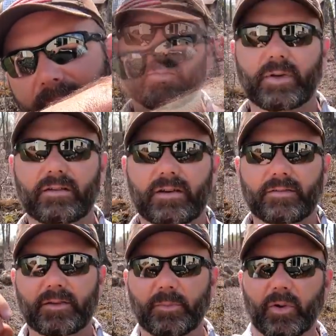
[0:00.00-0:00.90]
We don't
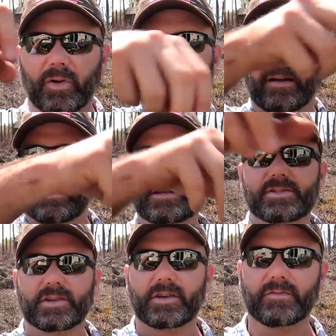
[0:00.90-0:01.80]
have to pull out
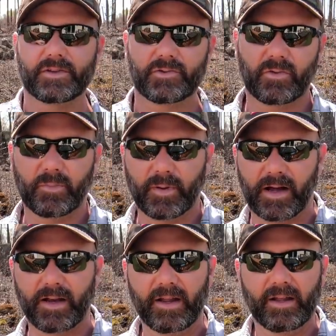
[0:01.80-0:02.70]
each individual
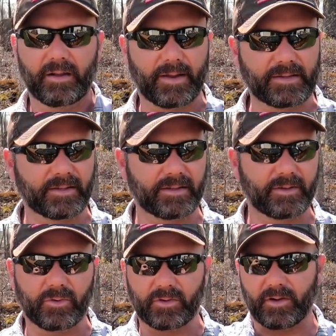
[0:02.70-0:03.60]
pot.
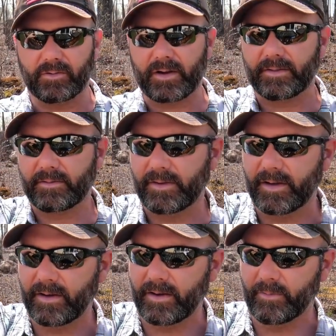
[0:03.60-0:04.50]
Basically we'll go right through
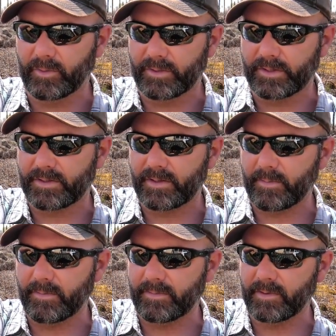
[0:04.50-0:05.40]
here and we'll just
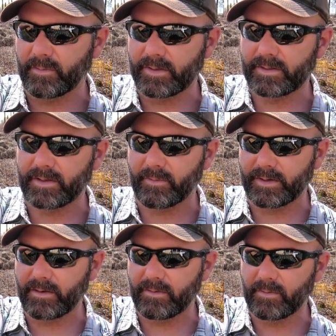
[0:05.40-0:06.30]
snip the ones that we
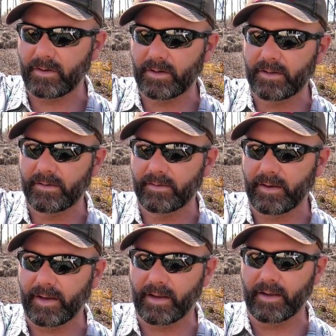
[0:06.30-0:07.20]
don't want,
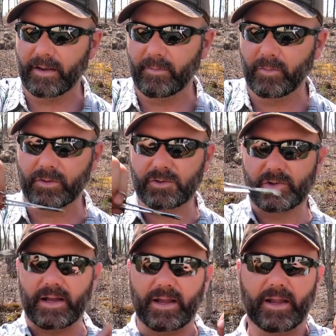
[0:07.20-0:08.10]
and we'll
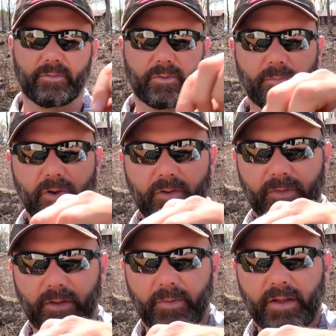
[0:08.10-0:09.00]
try and remove
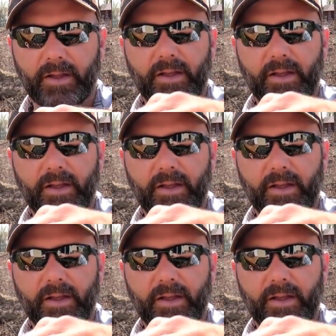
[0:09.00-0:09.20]
them.